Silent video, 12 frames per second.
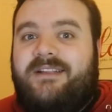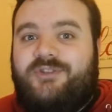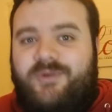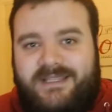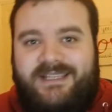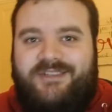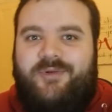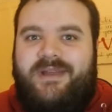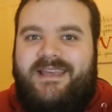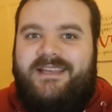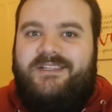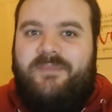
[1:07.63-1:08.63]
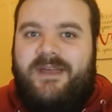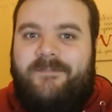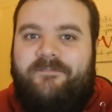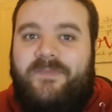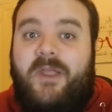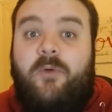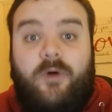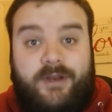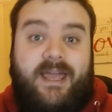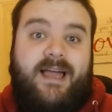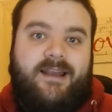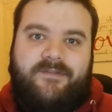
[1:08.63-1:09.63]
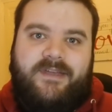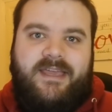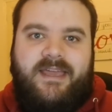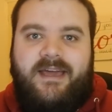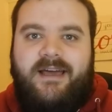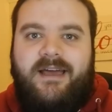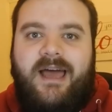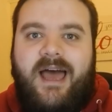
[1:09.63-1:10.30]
2020 has been one hell of a year.